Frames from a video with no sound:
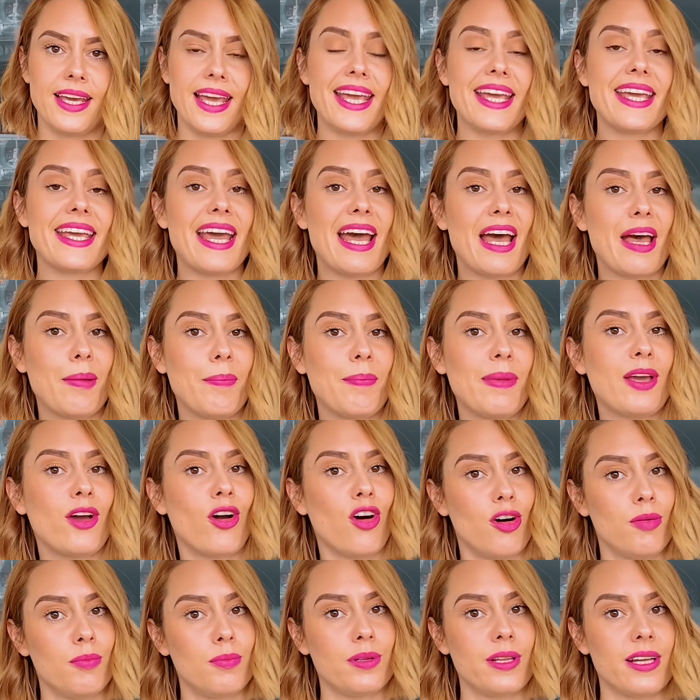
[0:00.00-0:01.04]
It can be
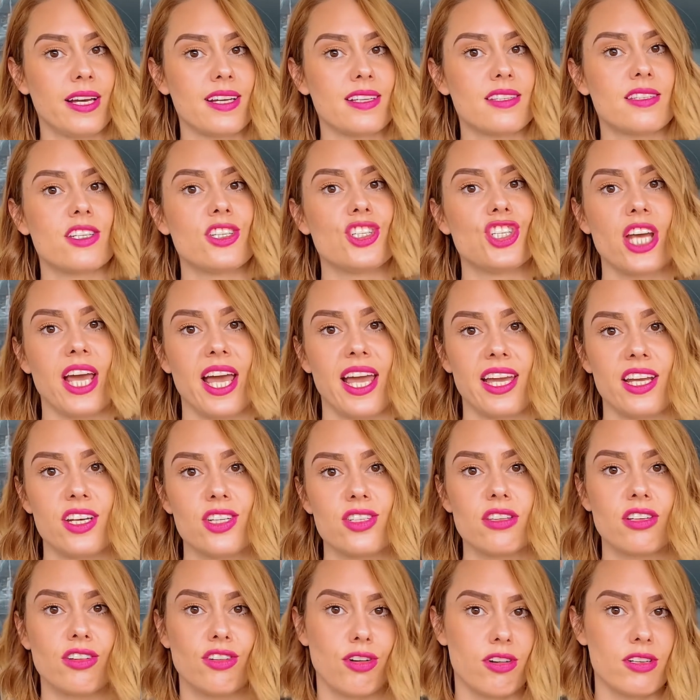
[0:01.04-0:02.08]
complex to
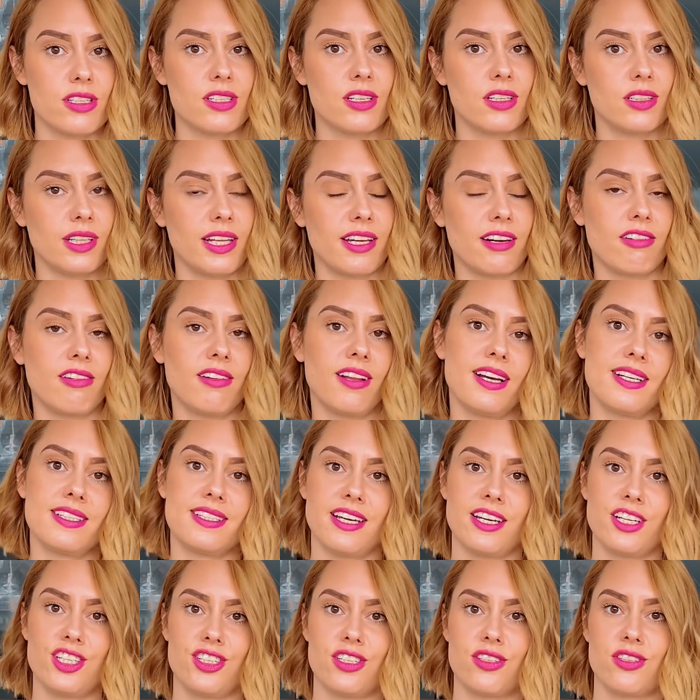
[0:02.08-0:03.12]
change the
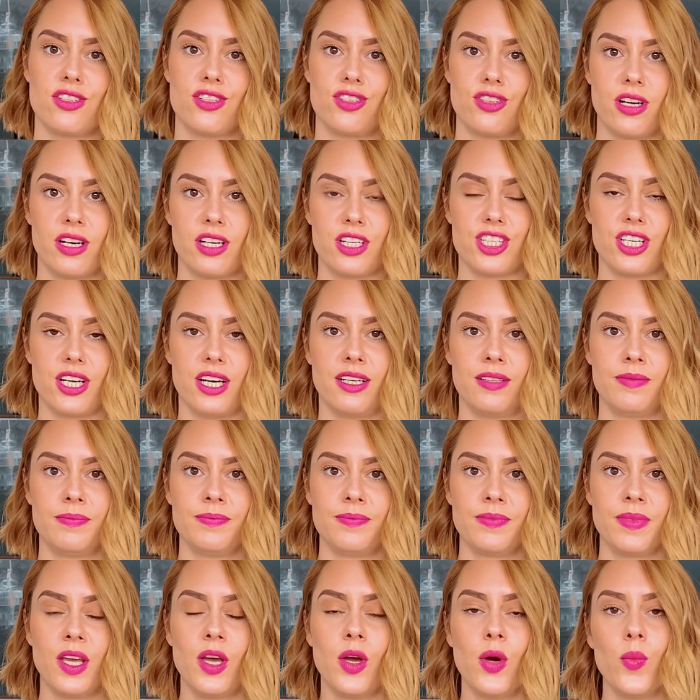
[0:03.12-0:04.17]
cross-collateralisation structure.
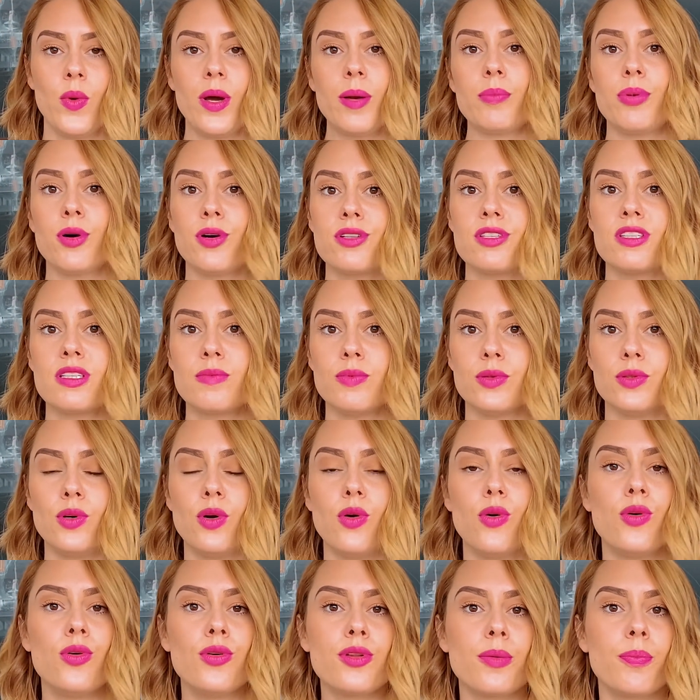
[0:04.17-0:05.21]
When
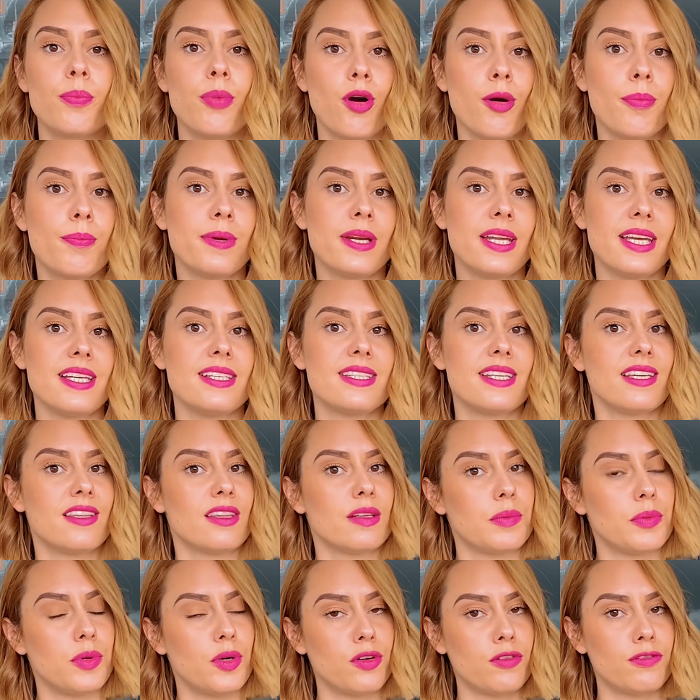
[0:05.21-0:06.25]
possible, all the properties in
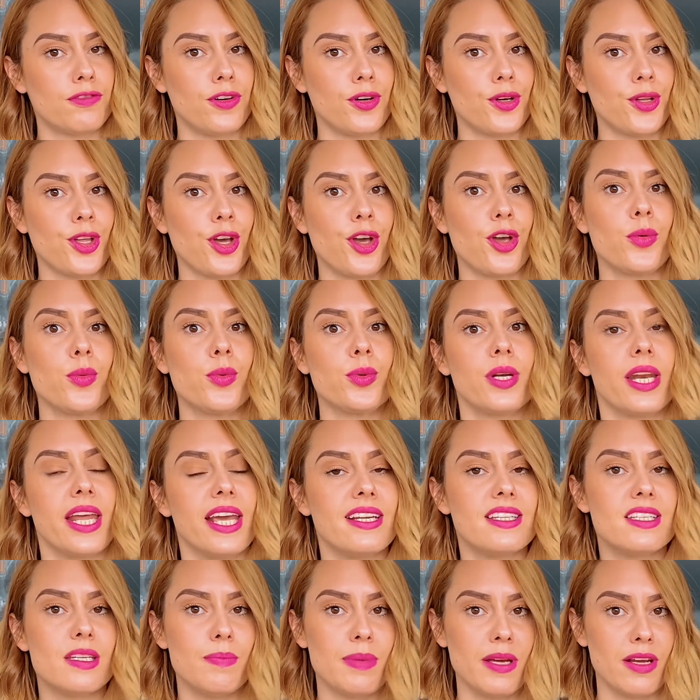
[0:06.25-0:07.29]
the portfolio will
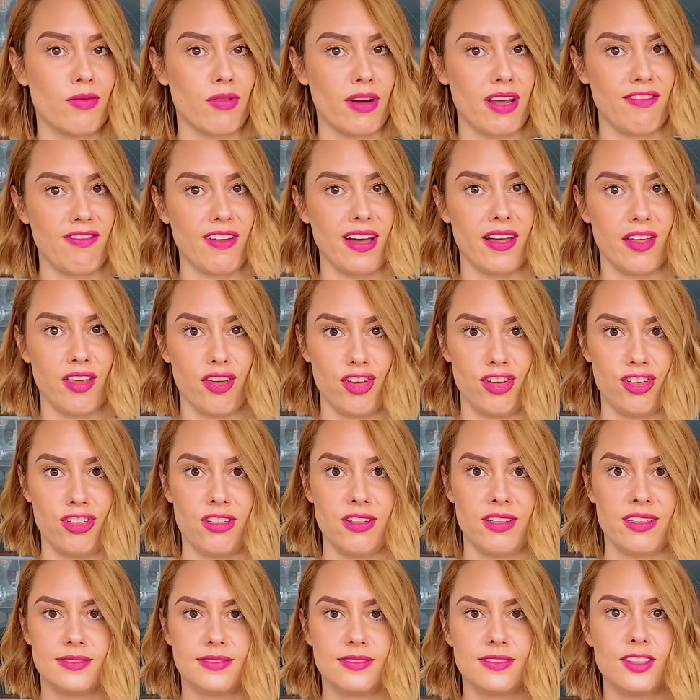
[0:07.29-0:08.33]
need to be revalued,
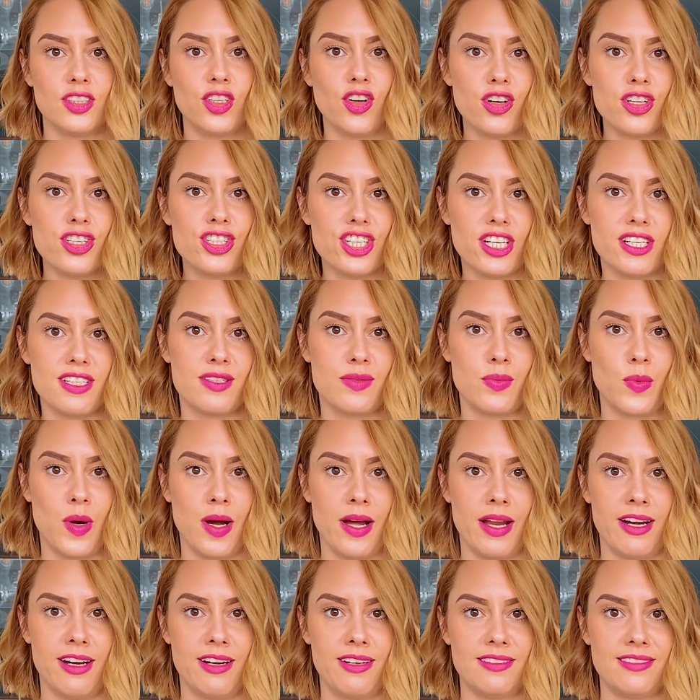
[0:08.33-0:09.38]
not just
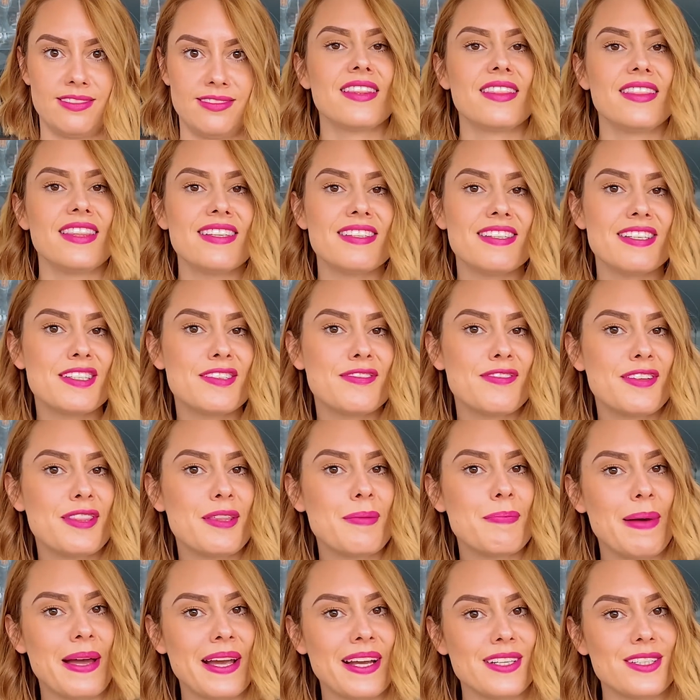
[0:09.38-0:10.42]
one. This is for
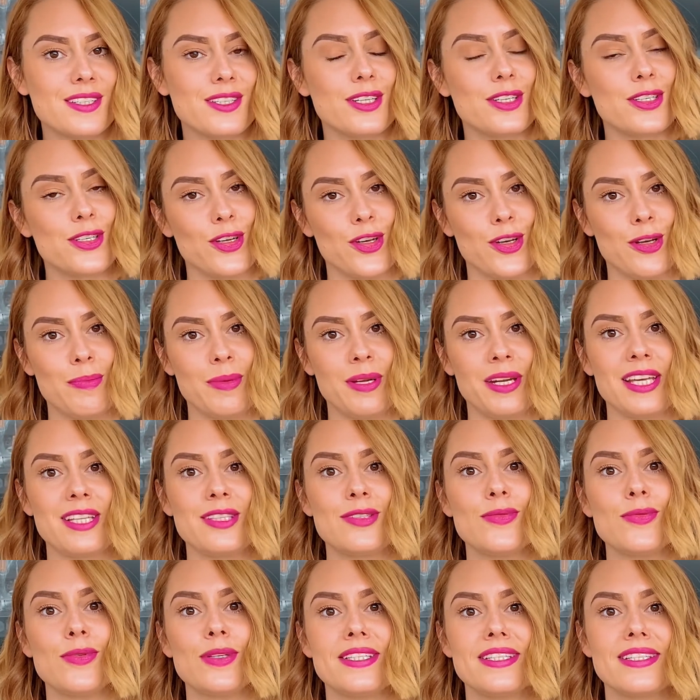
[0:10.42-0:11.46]
the bank to determine
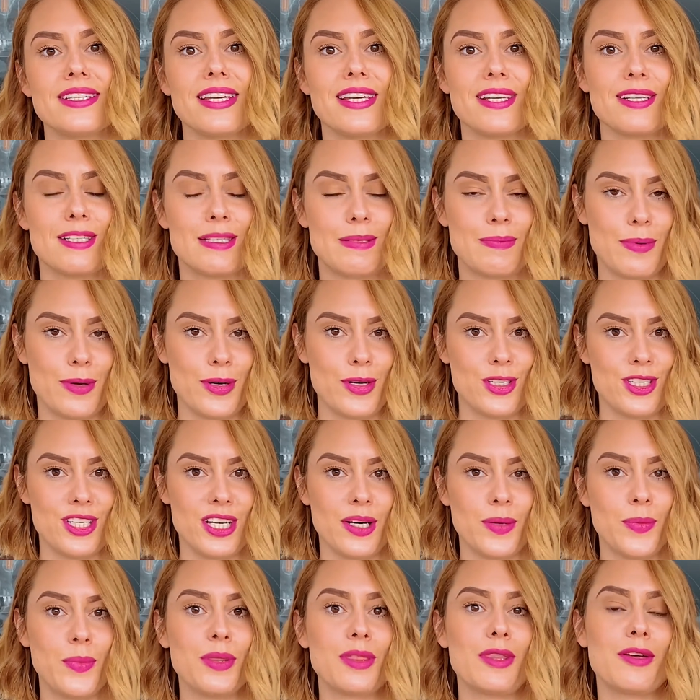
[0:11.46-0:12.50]
its risk
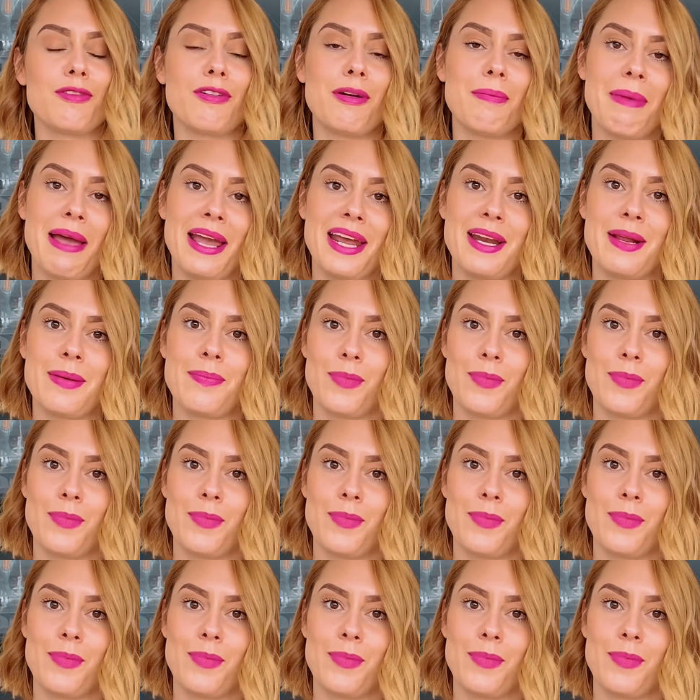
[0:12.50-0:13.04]
exposure with the remaining